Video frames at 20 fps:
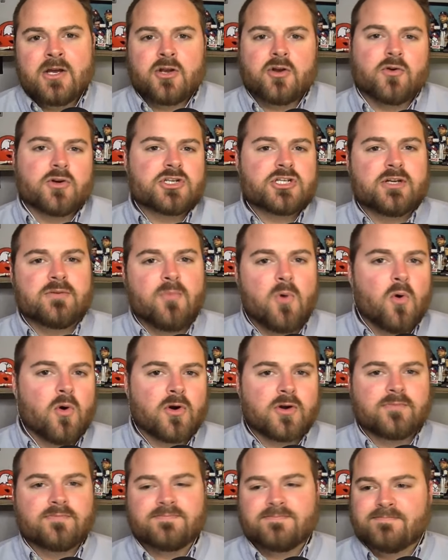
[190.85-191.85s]
Christian
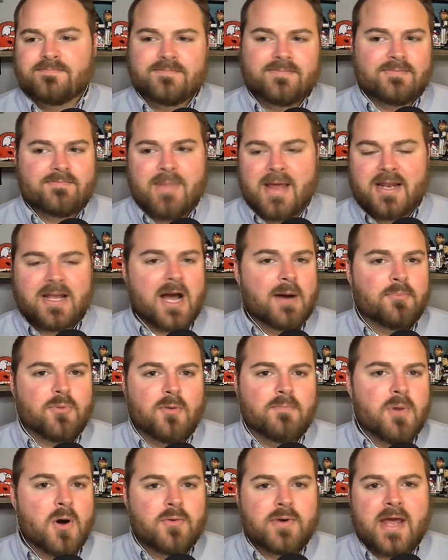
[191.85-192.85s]
Moore made a couple
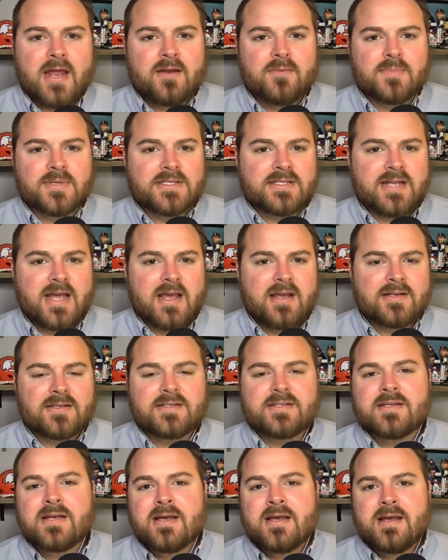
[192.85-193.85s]
boneheaded
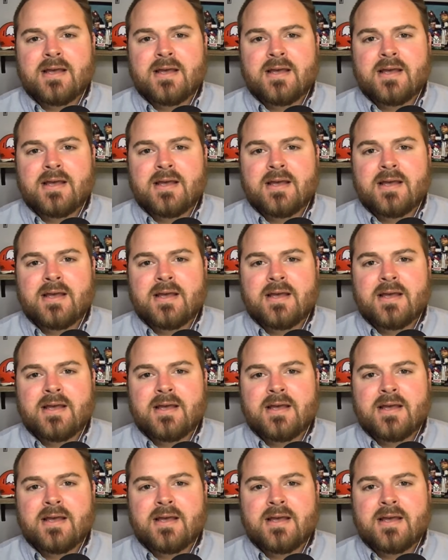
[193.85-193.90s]
mistakes